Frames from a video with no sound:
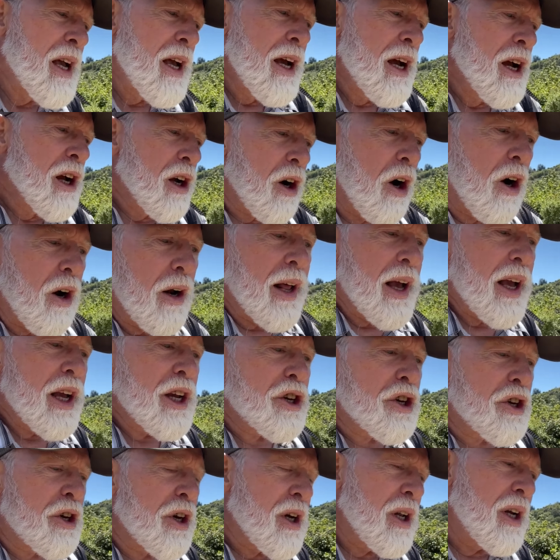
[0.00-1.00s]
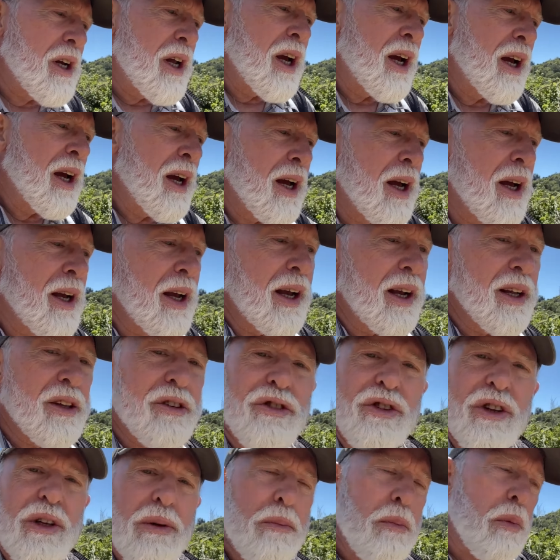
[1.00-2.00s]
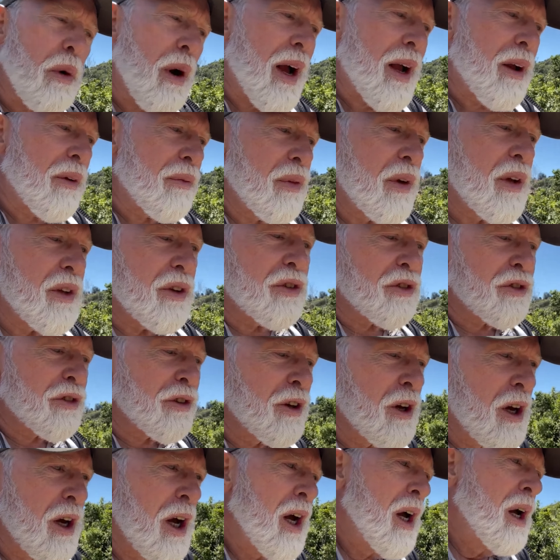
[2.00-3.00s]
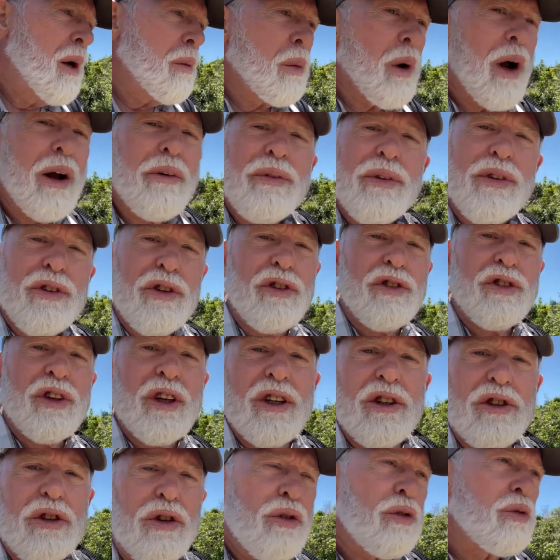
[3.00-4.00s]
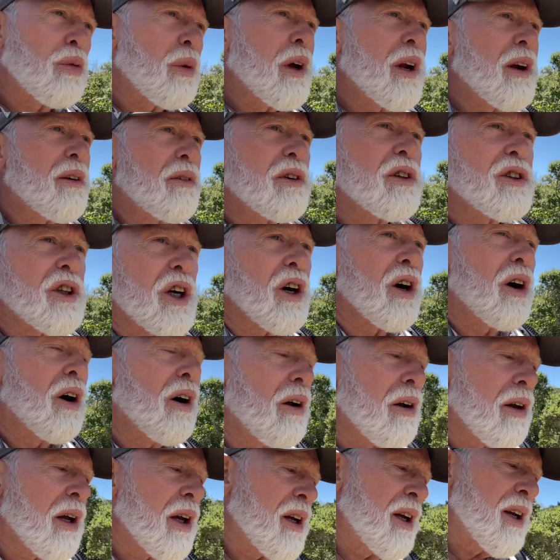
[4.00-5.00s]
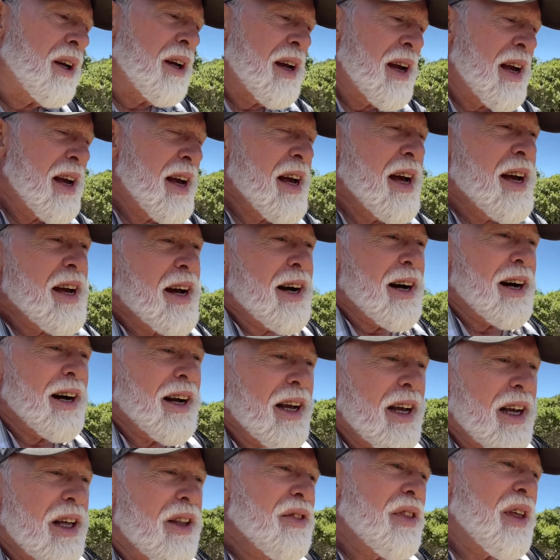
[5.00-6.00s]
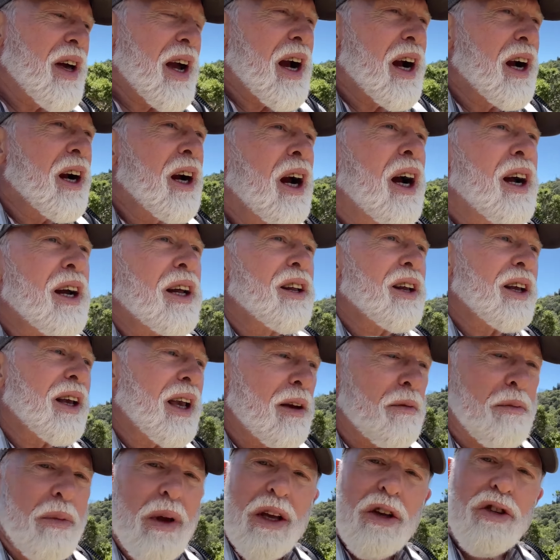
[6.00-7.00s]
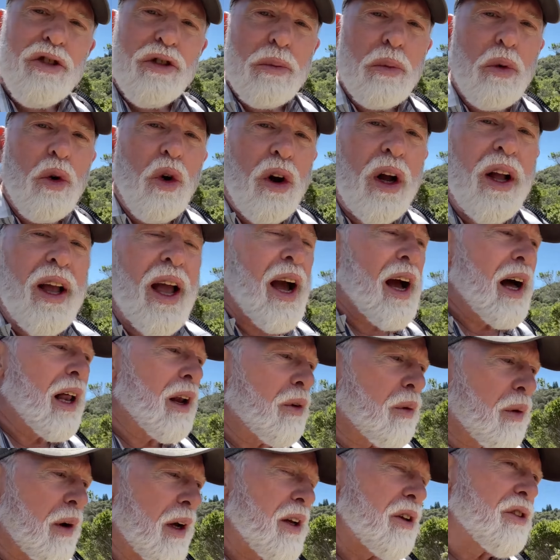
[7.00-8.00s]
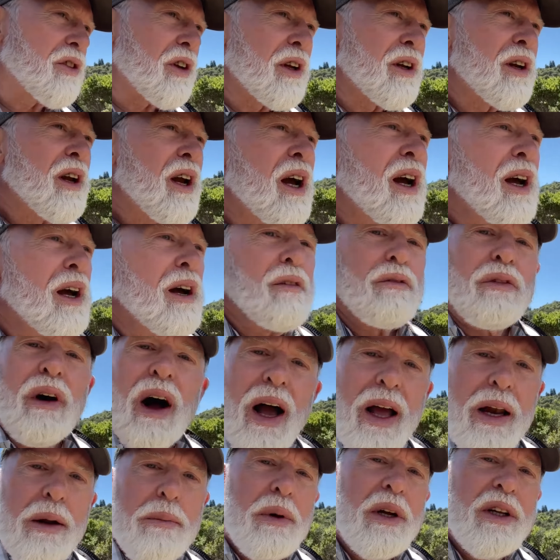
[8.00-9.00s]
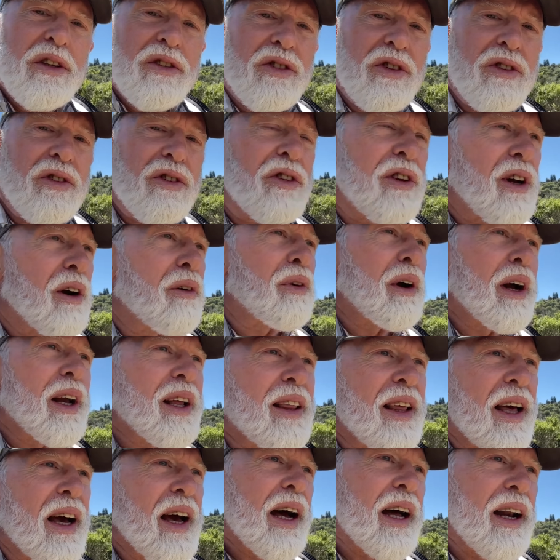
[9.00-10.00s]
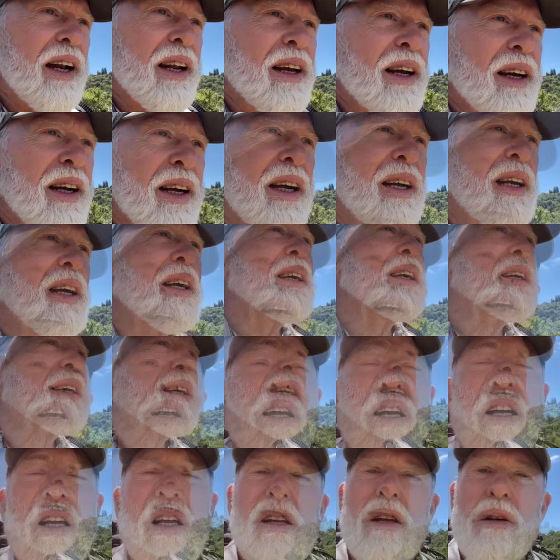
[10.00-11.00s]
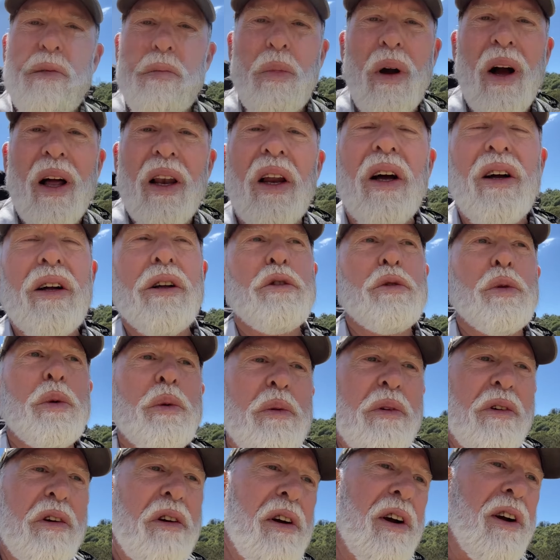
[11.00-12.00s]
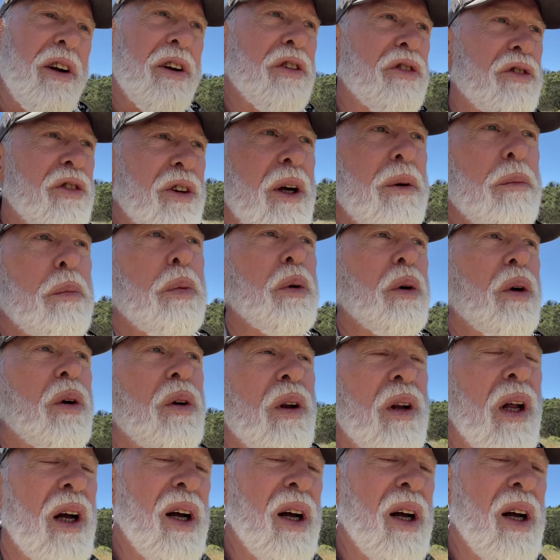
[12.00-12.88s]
Carnation instant breakfast essentials, whatever it's called, in there to give me some more calories and vitamins and stuff like that. My lunch would be very simple.